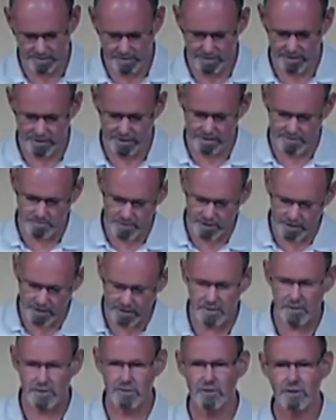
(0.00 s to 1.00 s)
The next
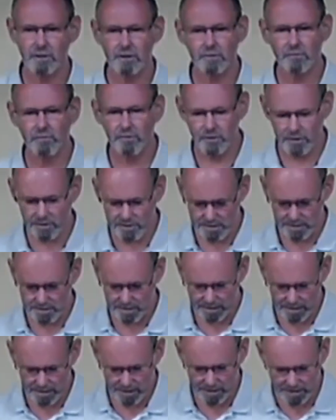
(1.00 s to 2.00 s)
beatitude in verse
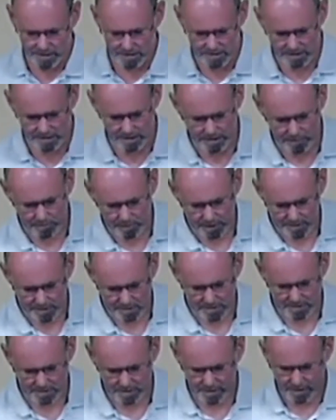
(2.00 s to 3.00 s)
8 in our
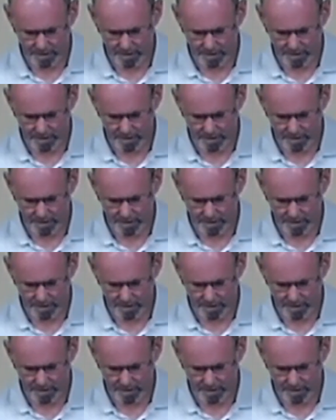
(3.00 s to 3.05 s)
passage,